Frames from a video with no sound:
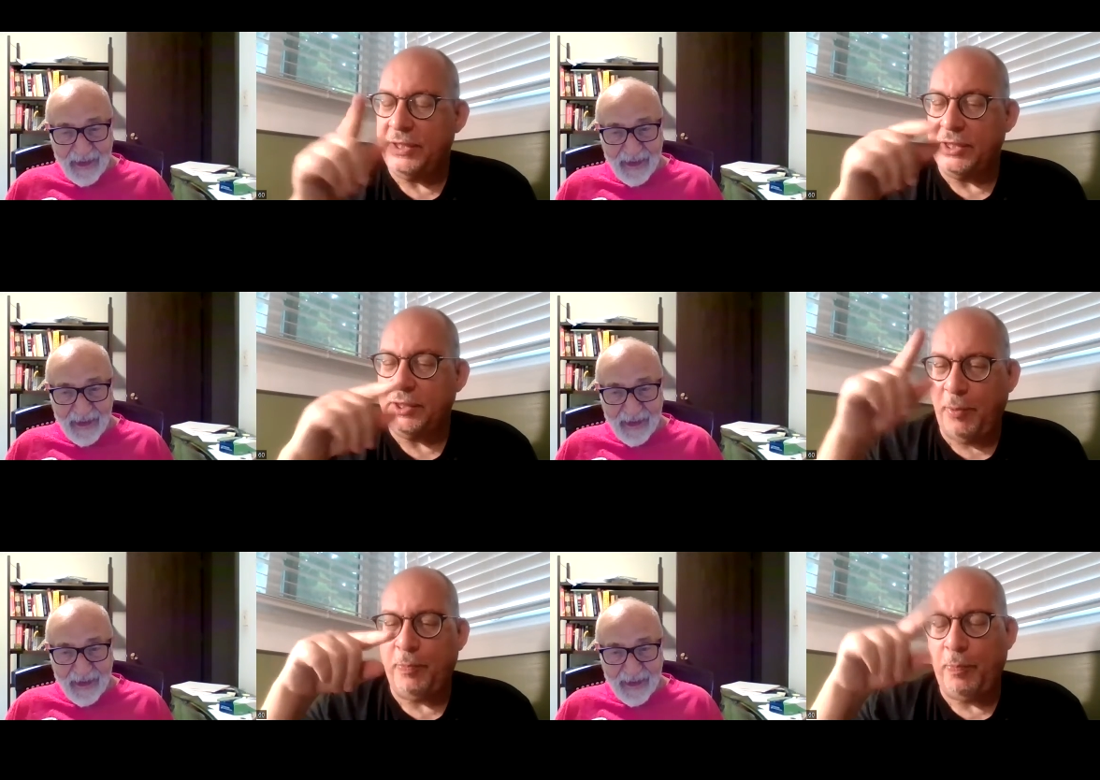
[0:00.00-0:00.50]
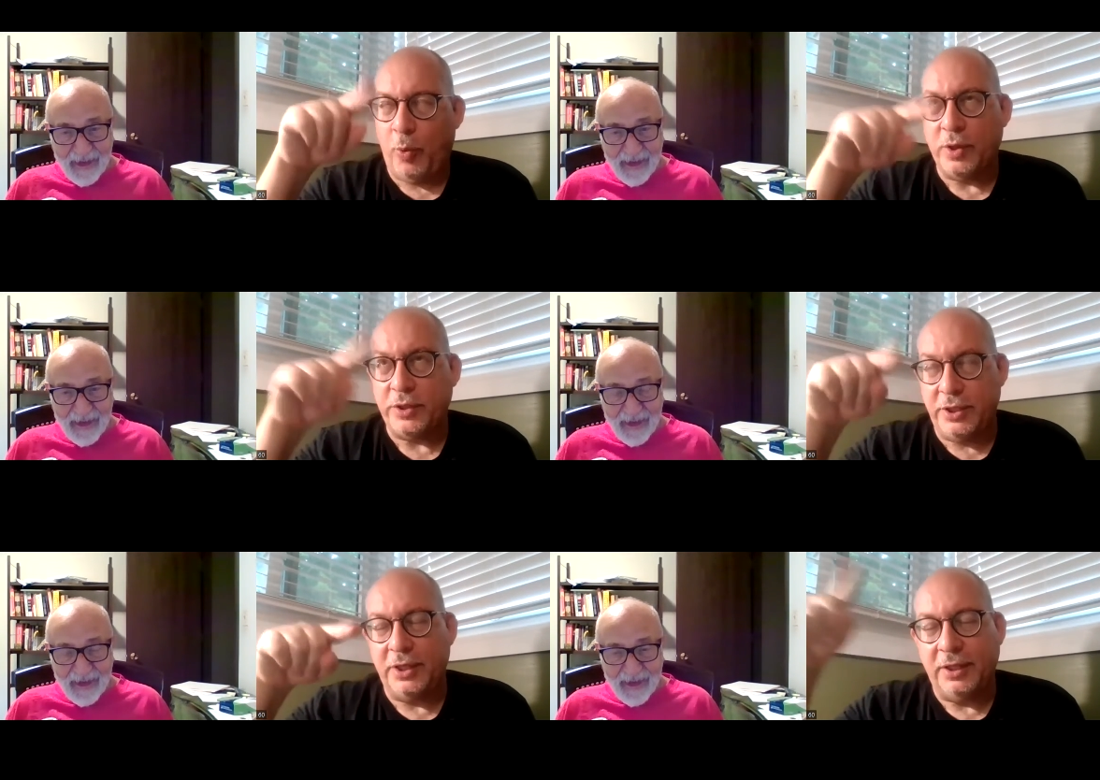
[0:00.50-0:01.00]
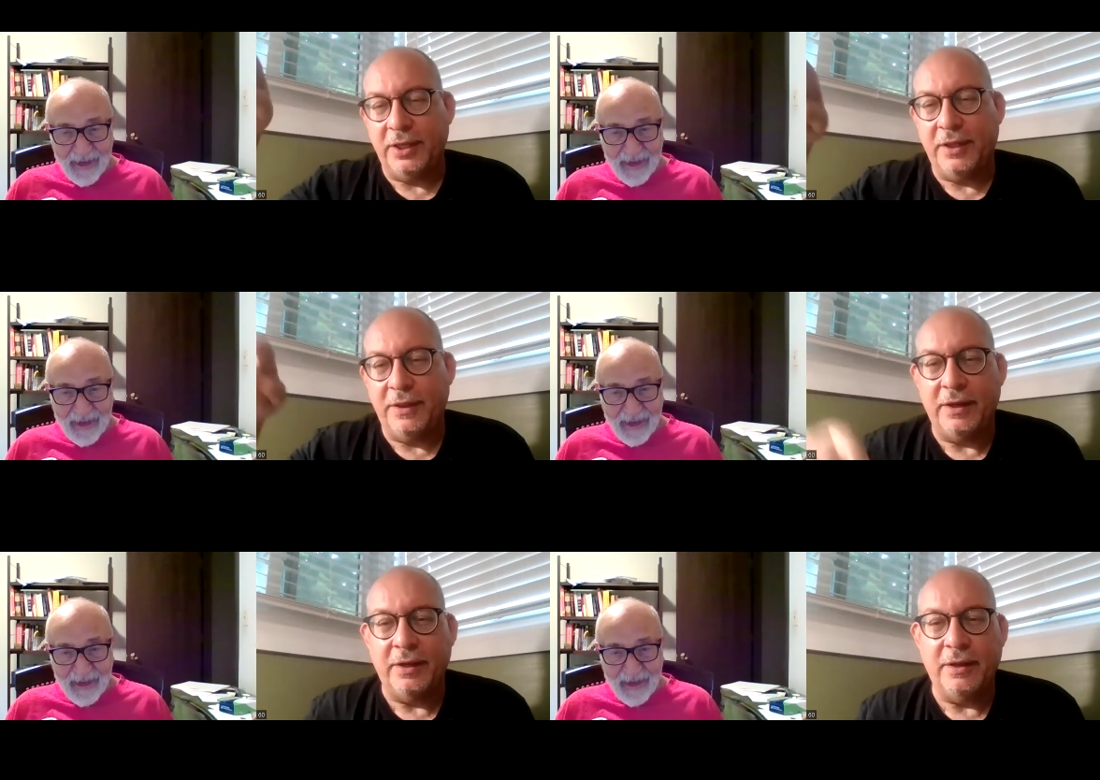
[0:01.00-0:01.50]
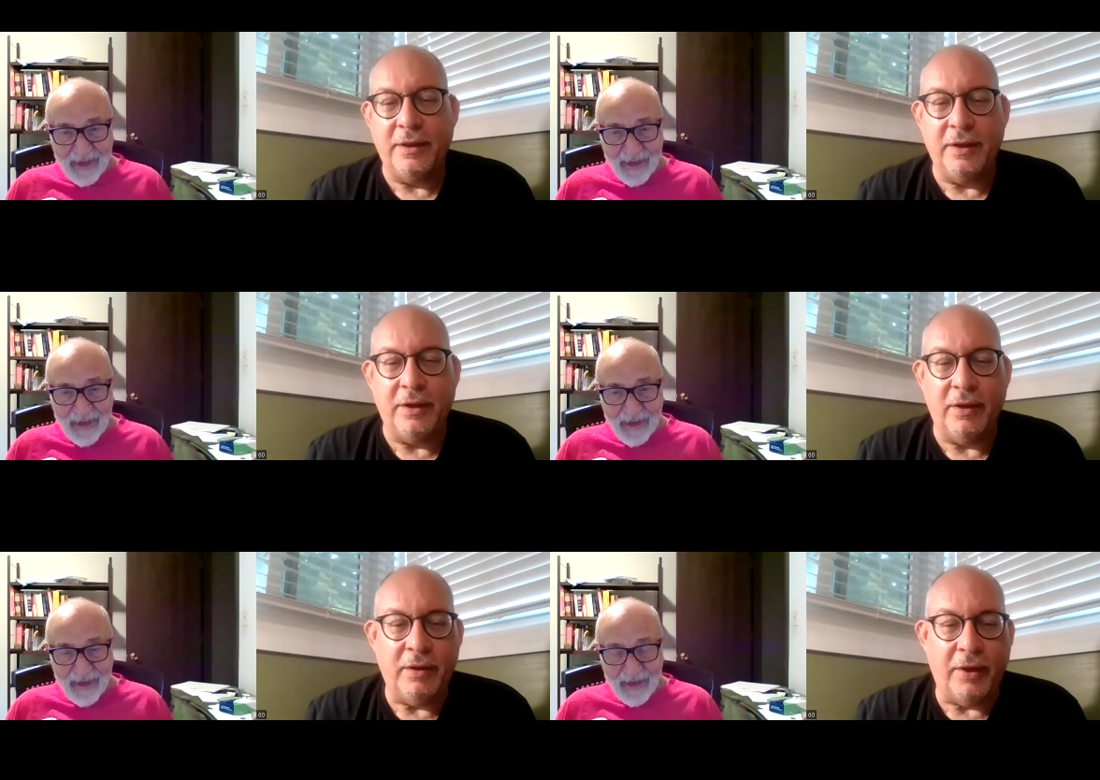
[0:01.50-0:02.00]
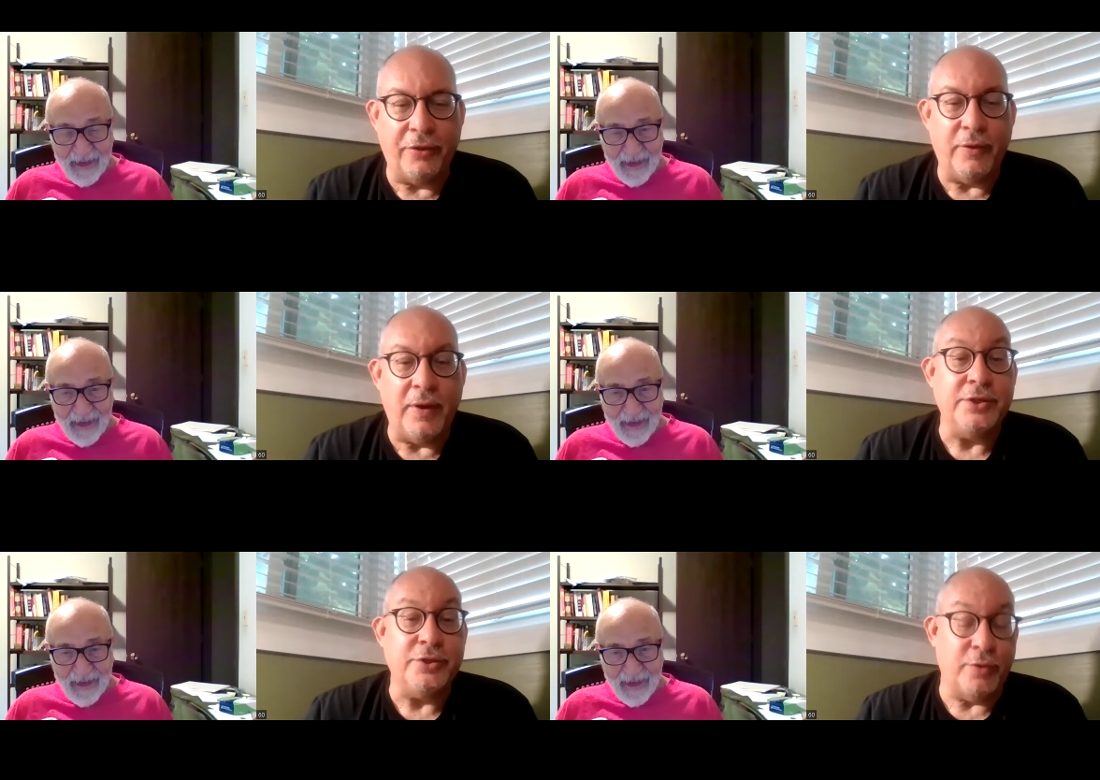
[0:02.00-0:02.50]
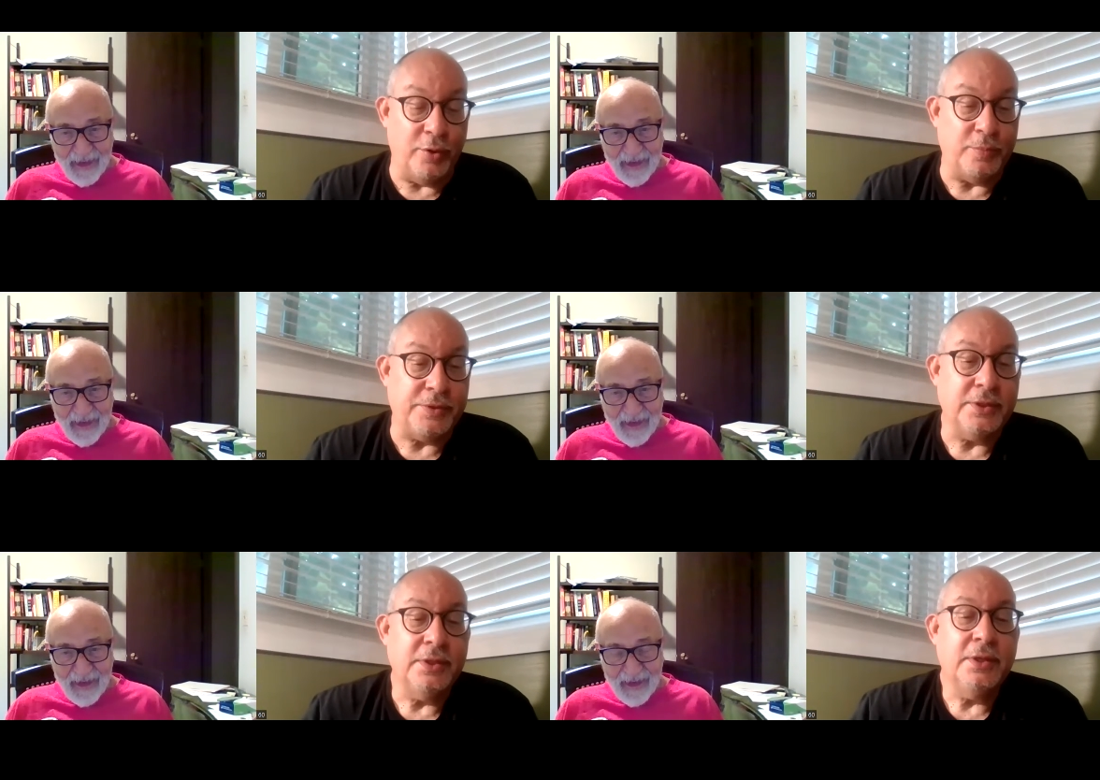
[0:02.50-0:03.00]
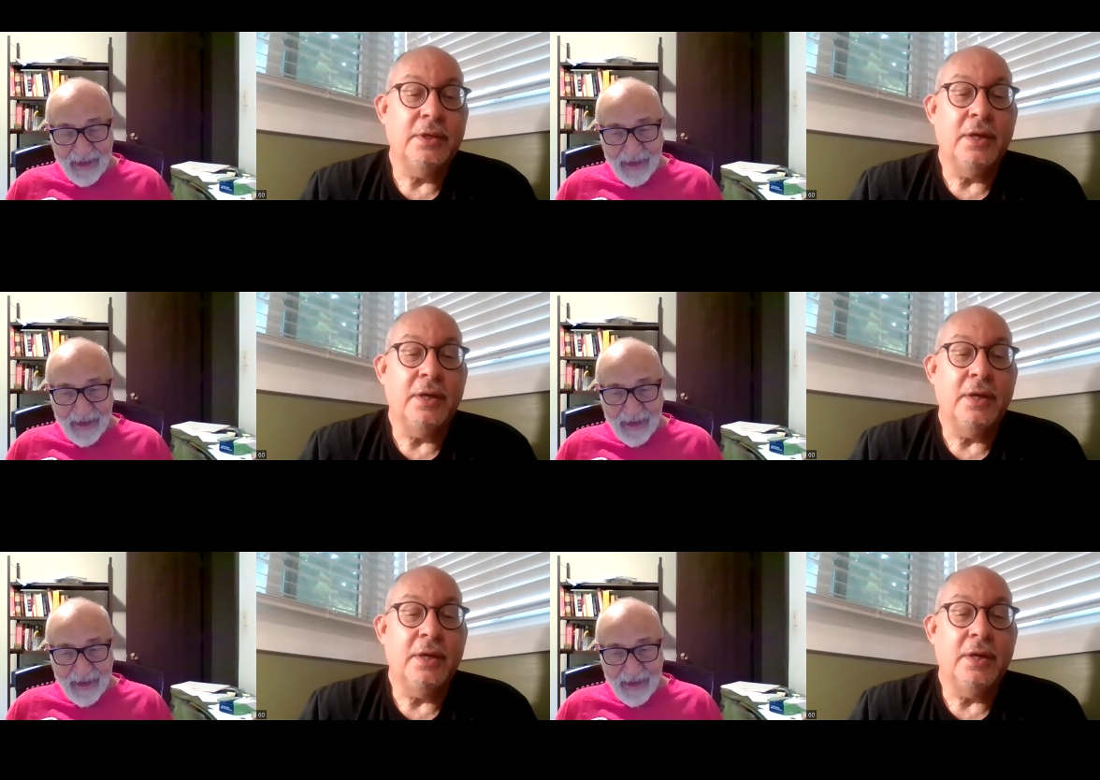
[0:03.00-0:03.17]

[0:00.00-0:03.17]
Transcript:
Speaker 1: disproportionately than than other age groups.